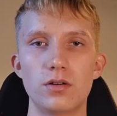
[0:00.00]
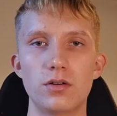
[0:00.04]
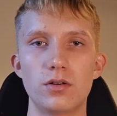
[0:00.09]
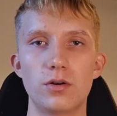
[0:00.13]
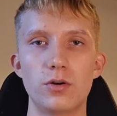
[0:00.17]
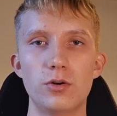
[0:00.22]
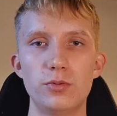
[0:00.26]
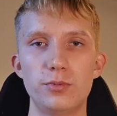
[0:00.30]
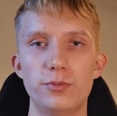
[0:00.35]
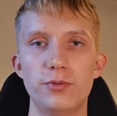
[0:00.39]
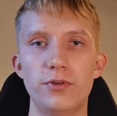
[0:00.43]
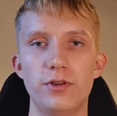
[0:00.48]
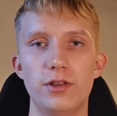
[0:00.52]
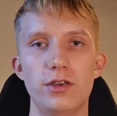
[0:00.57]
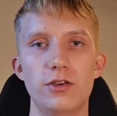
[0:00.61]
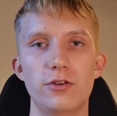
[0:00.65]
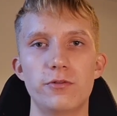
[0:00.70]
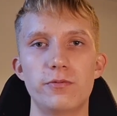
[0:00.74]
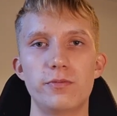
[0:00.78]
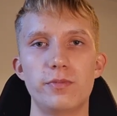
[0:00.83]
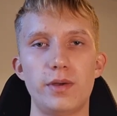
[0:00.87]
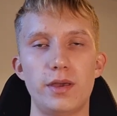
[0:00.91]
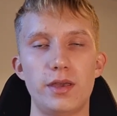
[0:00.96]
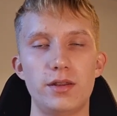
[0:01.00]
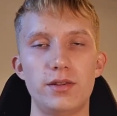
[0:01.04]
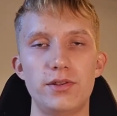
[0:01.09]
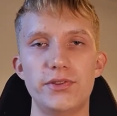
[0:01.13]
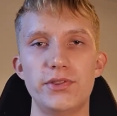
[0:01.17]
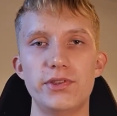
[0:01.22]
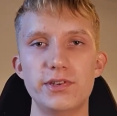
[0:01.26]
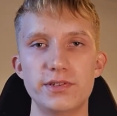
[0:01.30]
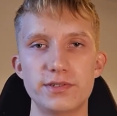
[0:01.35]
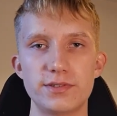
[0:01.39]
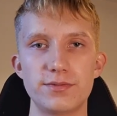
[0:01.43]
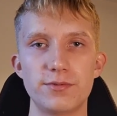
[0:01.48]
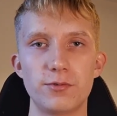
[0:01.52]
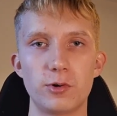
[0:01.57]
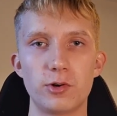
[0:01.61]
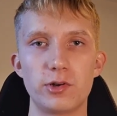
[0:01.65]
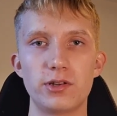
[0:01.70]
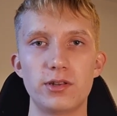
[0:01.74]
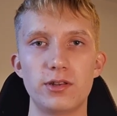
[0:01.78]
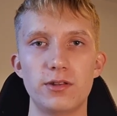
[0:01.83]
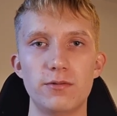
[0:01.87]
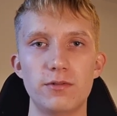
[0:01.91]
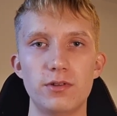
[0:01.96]
Hopefully you've made it this far
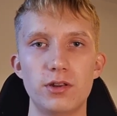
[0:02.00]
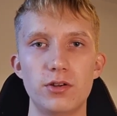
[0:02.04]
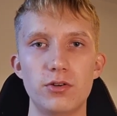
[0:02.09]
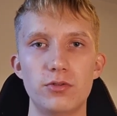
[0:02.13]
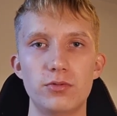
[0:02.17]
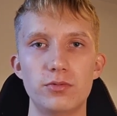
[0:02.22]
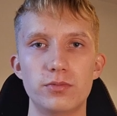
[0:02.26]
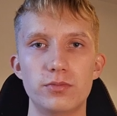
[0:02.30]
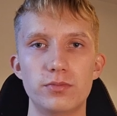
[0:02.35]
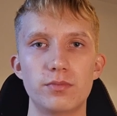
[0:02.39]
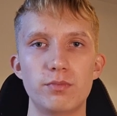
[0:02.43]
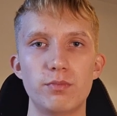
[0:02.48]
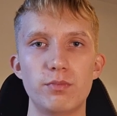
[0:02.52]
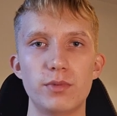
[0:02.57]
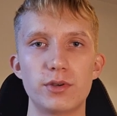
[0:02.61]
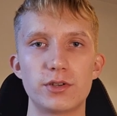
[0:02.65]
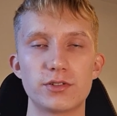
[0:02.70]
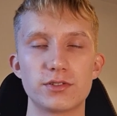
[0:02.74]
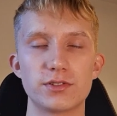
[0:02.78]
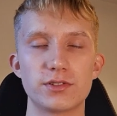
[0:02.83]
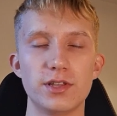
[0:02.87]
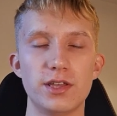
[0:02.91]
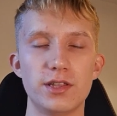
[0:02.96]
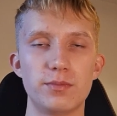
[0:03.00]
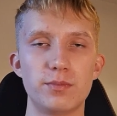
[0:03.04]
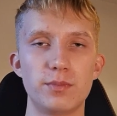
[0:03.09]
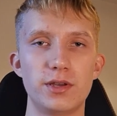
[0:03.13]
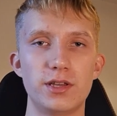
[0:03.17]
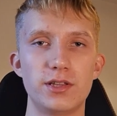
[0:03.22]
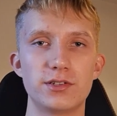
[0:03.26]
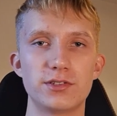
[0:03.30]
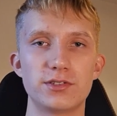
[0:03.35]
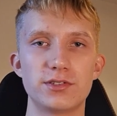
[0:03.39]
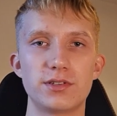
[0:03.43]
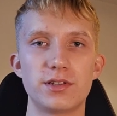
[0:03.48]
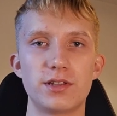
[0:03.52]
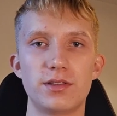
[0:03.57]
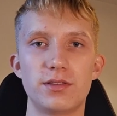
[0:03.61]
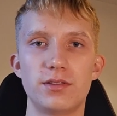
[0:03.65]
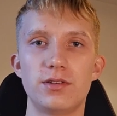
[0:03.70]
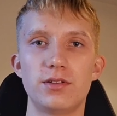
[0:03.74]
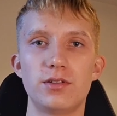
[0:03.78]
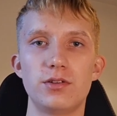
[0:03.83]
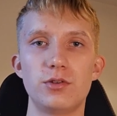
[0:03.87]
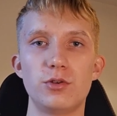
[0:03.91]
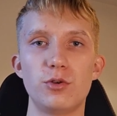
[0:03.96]
in the video, because that means
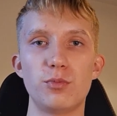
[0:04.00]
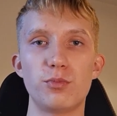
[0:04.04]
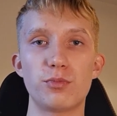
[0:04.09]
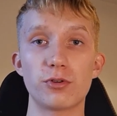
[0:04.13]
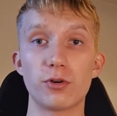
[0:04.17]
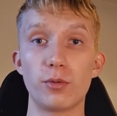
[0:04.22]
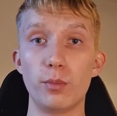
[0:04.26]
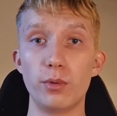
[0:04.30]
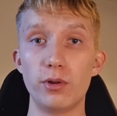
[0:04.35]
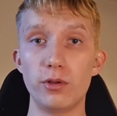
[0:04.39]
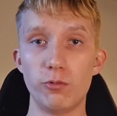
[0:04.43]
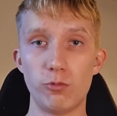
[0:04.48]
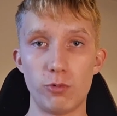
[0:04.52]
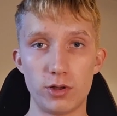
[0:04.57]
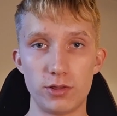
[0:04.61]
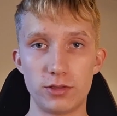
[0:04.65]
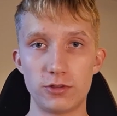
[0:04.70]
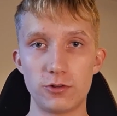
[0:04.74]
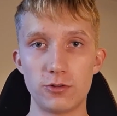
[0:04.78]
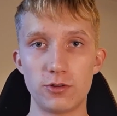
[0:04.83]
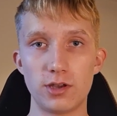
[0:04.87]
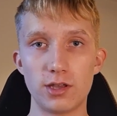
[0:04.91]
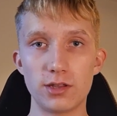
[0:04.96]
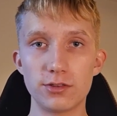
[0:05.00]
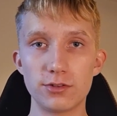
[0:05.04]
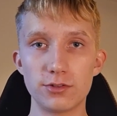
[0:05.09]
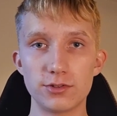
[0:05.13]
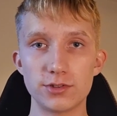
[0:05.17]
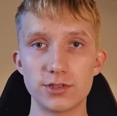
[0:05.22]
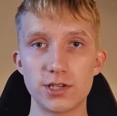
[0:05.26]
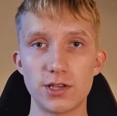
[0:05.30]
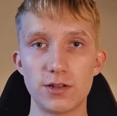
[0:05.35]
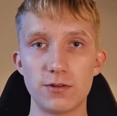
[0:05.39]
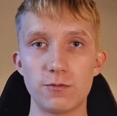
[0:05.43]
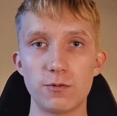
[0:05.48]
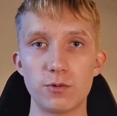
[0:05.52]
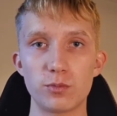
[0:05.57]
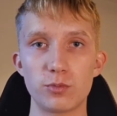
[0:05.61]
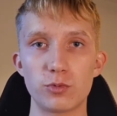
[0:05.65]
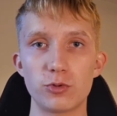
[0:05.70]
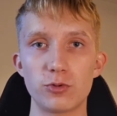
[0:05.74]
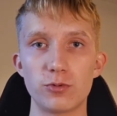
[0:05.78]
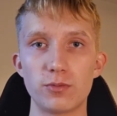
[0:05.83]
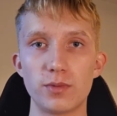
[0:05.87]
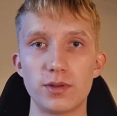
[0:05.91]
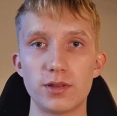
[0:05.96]
that you probably want to get on
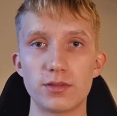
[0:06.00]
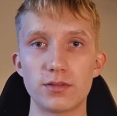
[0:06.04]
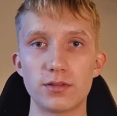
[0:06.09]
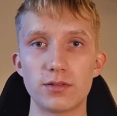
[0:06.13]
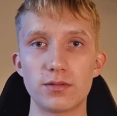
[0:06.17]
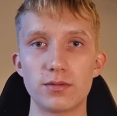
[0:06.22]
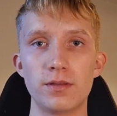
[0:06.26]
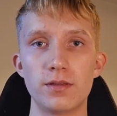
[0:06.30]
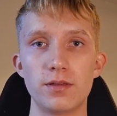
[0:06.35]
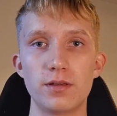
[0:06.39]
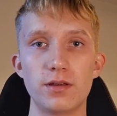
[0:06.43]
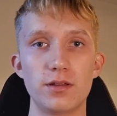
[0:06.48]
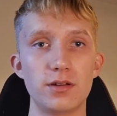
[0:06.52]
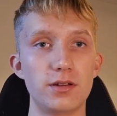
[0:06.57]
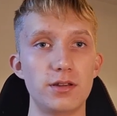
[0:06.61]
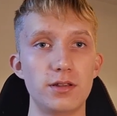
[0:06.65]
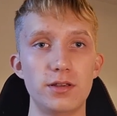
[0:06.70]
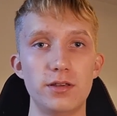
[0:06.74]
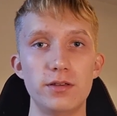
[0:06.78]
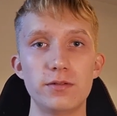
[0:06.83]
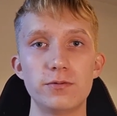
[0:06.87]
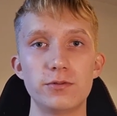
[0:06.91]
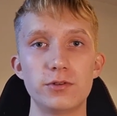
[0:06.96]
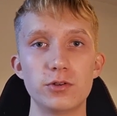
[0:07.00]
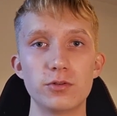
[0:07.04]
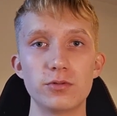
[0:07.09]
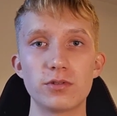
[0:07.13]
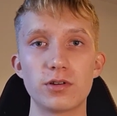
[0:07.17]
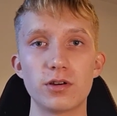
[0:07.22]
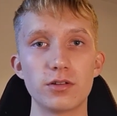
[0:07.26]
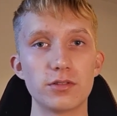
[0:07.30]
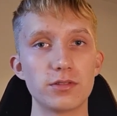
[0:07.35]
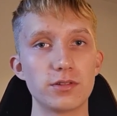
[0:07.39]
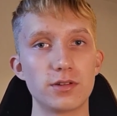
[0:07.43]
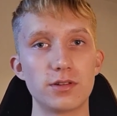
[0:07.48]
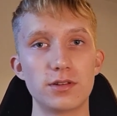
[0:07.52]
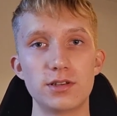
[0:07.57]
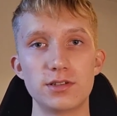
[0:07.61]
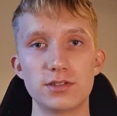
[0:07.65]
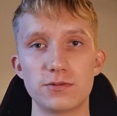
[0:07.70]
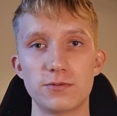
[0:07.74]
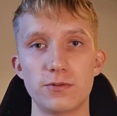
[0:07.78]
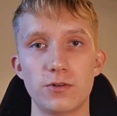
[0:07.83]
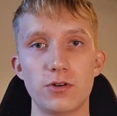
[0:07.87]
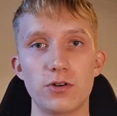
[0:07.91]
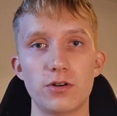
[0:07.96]
self-improvement. And if you've gotten this
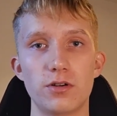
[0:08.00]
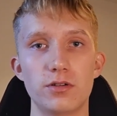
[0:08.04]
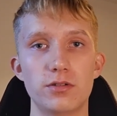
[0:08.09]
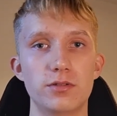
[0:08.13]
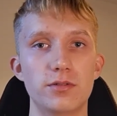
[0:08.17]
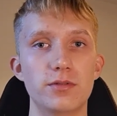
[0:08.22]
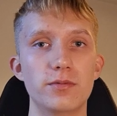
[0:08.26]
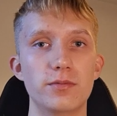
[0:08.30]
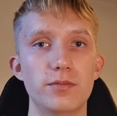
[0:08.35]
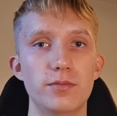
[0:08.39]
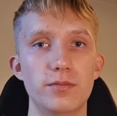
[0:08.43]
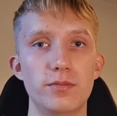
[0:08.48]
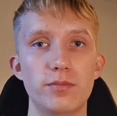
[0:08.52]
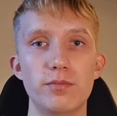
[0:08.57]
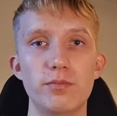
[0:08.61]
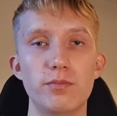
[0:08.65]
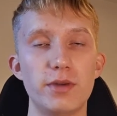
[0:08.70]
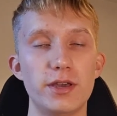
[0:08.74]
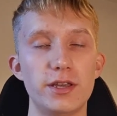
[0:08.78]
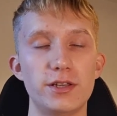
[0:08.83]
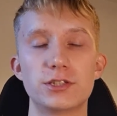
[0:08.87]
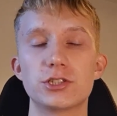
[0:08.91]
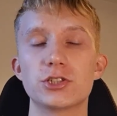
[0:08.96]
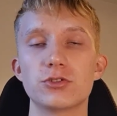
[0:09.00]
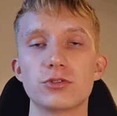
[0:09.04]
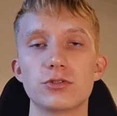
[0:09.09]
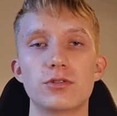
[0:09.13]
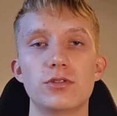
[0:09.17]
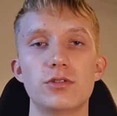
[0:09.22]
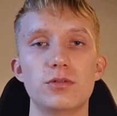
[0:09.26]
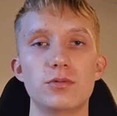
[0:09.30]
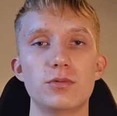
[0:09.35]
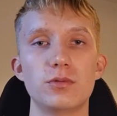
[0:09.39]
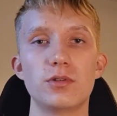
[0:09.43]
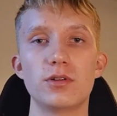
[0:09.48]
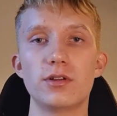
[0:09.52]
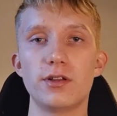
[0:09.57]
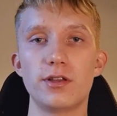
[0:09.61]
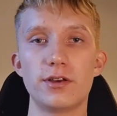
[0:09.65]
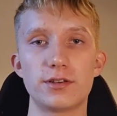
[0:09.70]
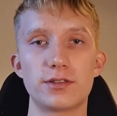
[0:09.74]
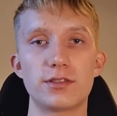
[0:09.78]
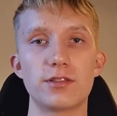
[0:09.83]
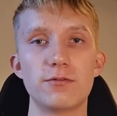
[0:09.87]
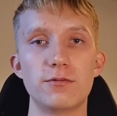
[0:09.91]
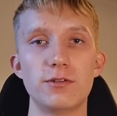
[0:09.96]
far, make sure to
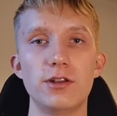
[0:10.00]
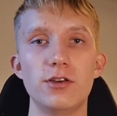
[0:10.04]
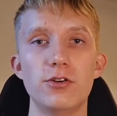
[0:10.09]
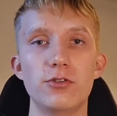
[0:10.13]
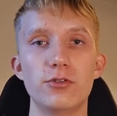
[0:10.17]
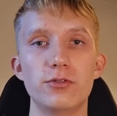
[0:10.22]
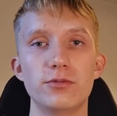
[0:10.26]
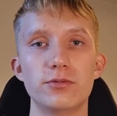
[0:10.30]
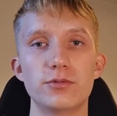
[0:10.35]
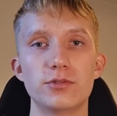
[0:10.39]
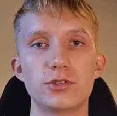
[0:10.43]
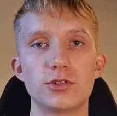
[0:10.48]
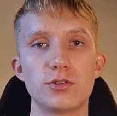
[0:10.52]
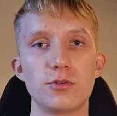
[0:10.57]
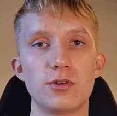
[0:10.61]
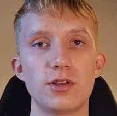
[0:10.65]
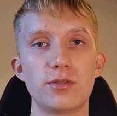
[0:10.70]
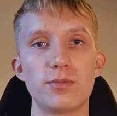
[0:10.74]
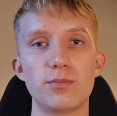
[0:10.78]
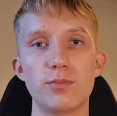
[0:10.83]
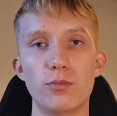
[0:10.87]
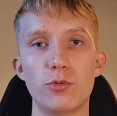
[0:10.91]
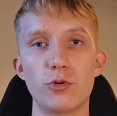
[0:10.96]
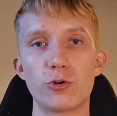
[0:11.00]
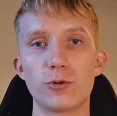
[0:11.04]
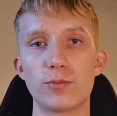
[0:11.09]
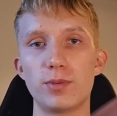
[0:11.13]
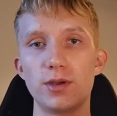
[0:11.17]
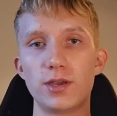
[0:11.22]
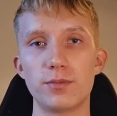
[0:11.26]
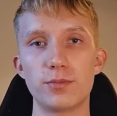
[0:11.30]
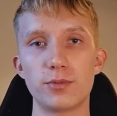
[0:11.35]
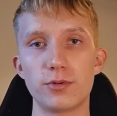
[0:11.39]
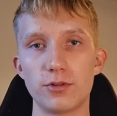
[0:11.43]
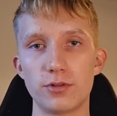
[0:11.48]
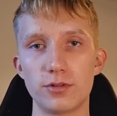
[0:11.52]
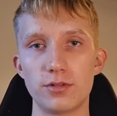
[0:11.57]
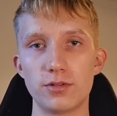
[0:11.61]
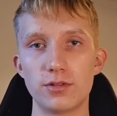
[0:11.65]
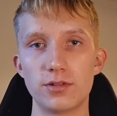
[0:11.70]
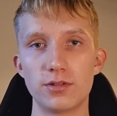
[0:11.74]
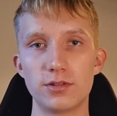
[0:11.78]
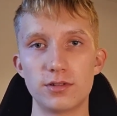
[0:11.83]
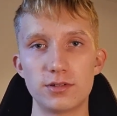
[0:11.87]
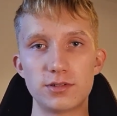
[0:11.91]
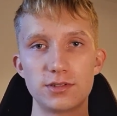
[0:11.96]
like the video so that more people
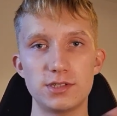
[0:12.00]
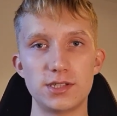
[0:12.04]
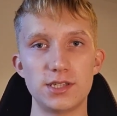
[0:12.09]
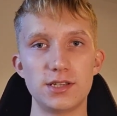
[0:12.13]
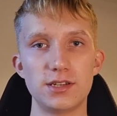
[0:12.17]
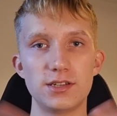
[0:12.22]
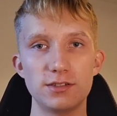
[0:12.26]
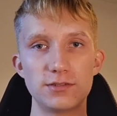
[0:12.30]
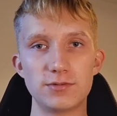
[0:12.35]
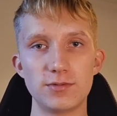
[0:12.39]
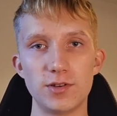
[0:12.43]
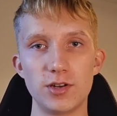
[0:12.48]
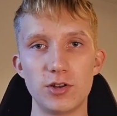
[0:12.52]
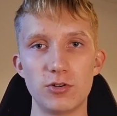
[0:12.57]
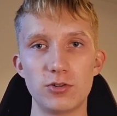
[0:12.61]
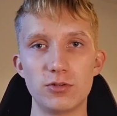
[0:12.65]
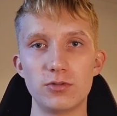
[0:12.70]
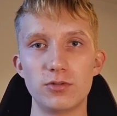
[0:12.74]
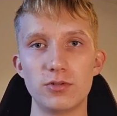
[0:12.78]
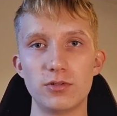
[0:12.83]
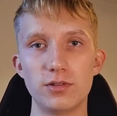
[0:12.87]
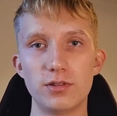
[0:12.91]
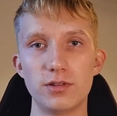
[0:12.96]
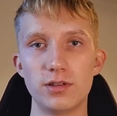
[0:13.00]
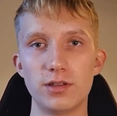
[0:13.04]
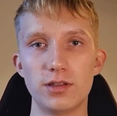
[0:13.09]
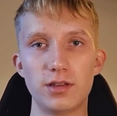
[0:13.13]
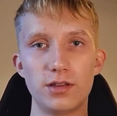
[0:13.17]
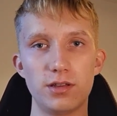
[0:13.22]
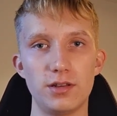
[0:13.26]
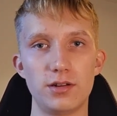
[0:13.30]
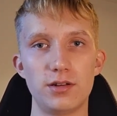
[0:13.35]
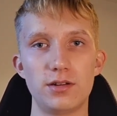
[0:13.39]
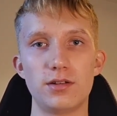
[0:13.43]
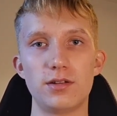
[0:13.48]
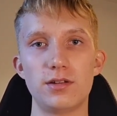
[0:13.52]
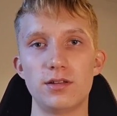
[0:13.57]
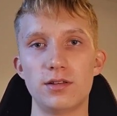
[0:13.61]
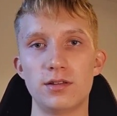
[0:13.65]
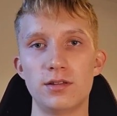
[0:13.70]
see this video and